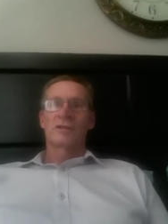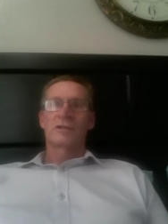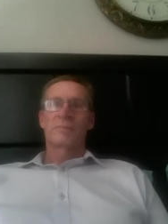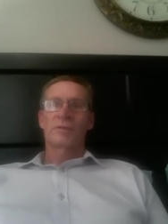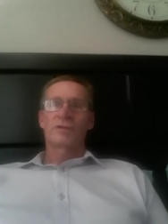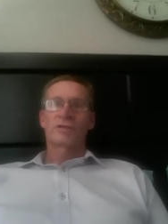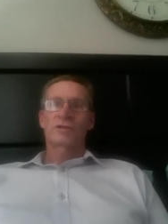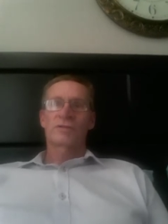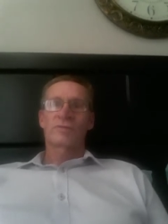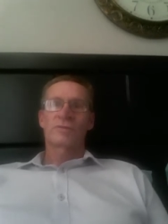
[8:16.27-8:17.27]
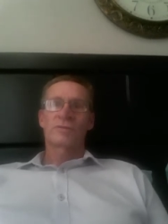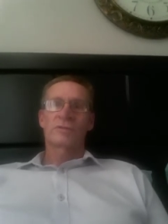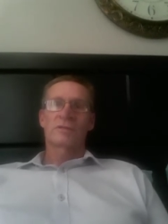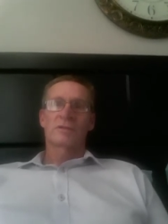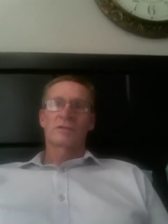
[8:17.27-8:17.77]
to purchase food.
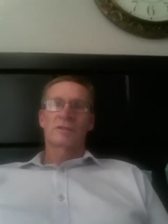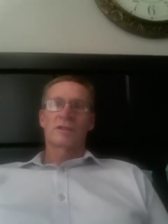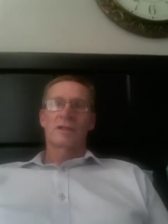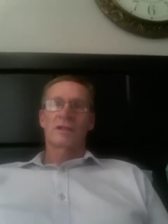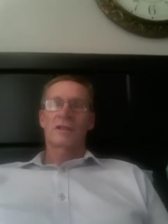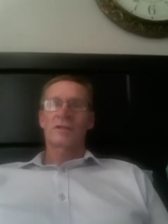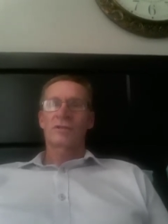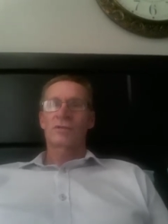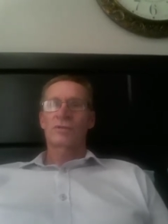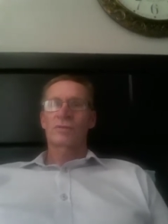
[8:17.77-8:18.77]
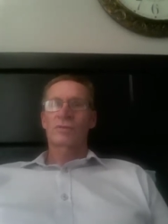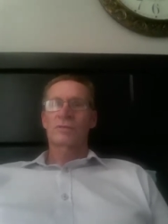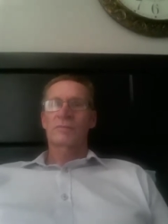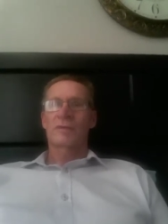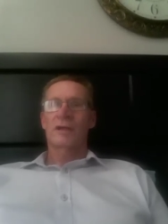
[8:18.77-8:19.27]
And I thought,
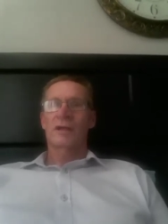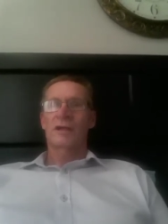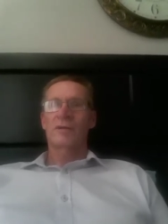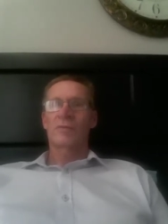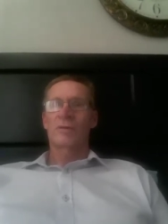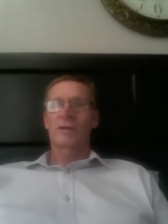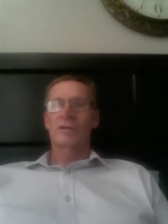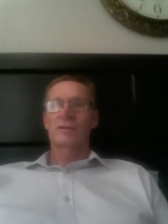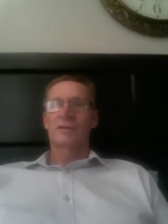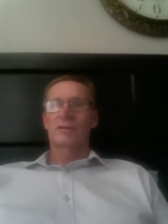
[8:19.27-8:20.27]
my word,